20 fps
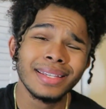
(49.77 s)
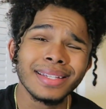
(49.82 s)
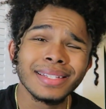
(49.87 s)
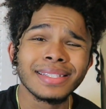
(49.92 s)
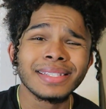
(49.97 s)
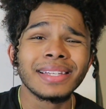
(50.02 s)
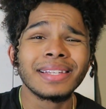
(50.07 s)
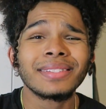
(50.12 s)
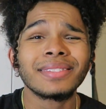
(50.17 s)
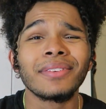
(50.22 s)

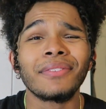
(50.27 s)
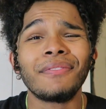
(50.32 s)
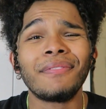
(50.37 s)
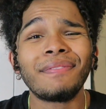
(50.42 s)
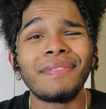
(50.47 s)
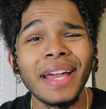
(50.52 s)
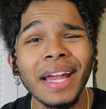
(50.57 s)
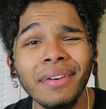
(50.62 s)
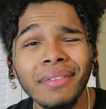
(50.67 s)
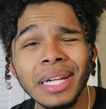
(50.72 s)
This is a
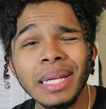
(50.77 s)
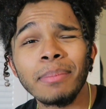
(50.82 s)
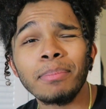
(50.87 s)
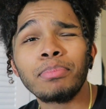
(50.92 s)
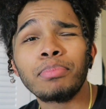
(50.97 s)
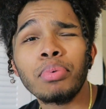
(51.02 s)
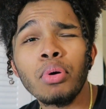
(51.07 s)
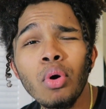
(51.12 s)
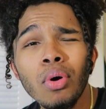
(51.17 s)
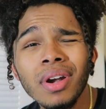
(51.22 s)
very
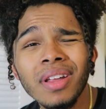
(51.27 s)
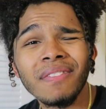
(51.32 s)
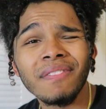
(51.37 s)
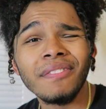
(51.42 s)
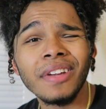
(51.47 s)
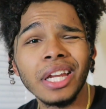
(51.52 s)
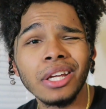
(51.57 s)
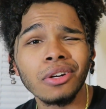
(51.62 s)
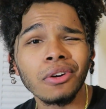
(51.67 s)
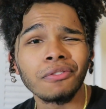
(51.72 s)
important
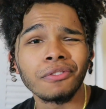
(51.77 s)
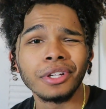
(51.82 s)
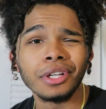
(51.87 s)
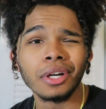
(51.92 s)
video for